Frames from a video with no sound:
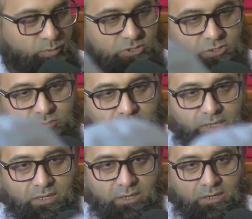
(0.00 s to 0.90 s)
We should
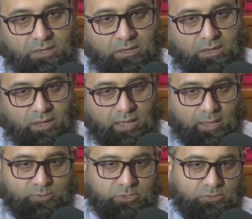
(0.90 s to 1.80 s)
be uh,
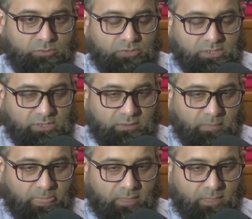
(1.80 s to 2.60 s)
absolutely